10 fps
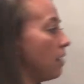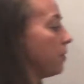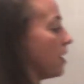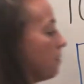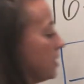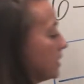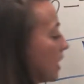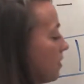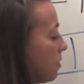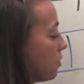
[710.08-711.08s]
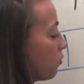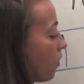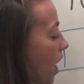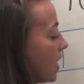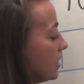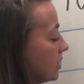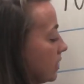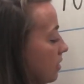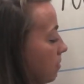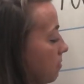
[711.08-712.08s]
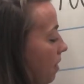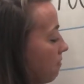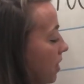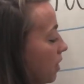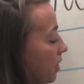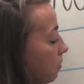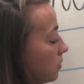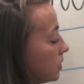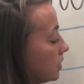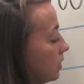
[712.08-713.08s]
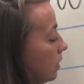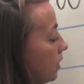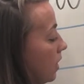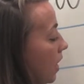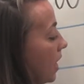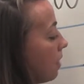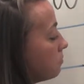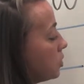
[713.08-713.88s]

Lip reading: up, and I'm going to say that the right is going to be my variables. And I'm